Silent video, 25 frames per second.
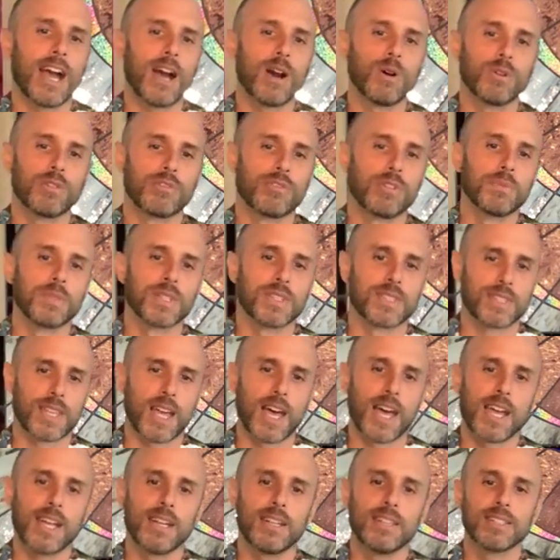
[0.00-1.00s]
out from the
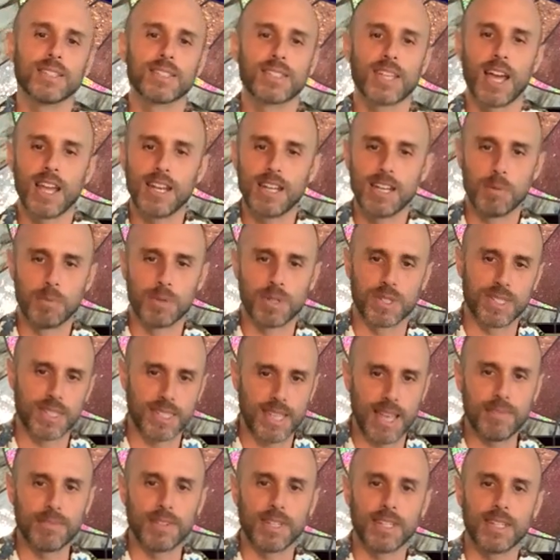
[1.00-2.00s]
sign number
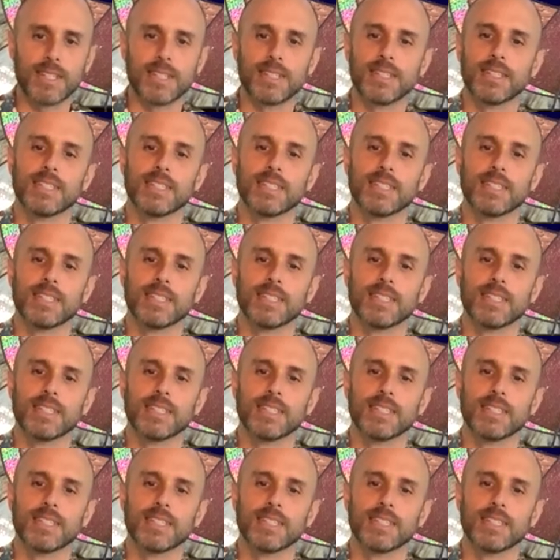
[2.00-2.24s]
7,